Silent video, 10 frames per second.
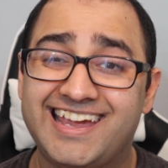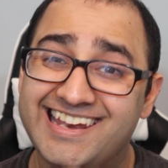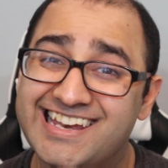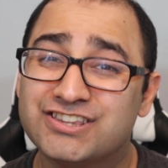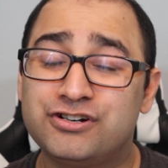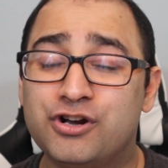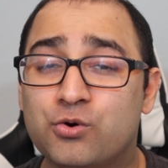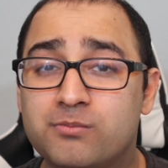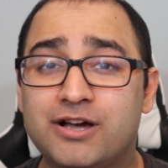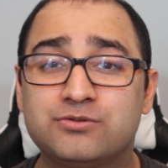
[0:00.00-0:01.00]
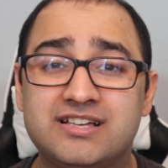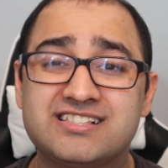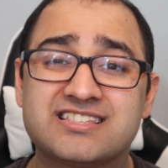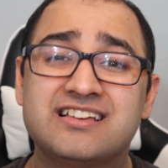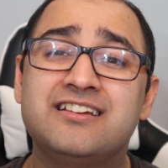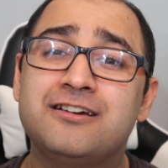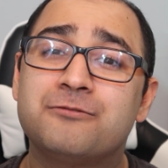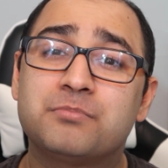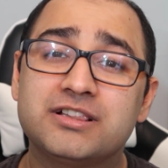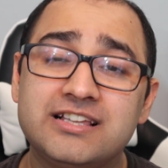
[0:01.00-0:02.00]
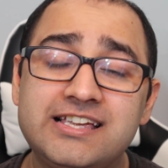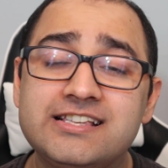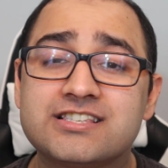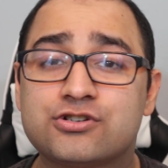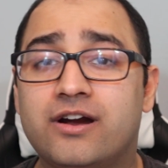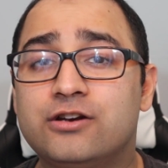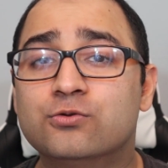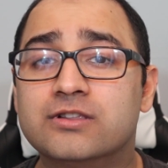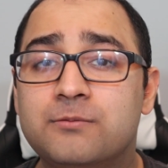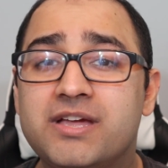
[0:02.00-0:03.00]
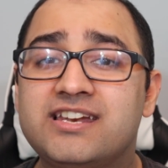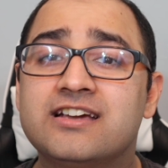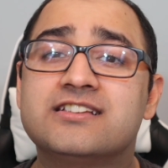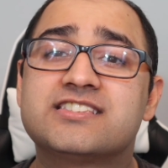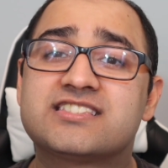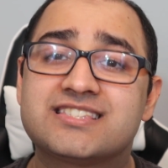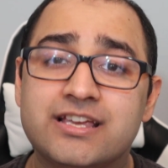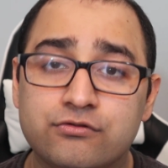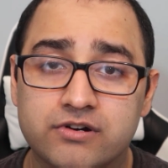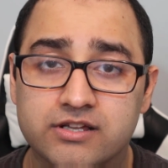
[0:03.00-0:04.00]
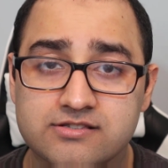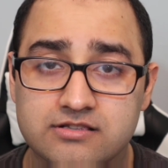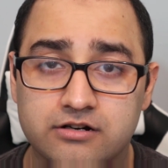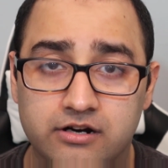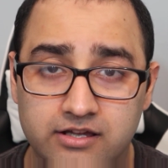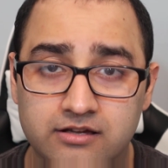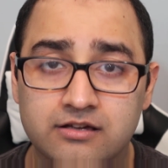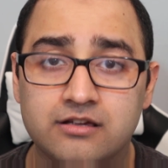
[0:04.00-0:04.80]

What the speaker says: Another note about this, please try to limit synchronous learning.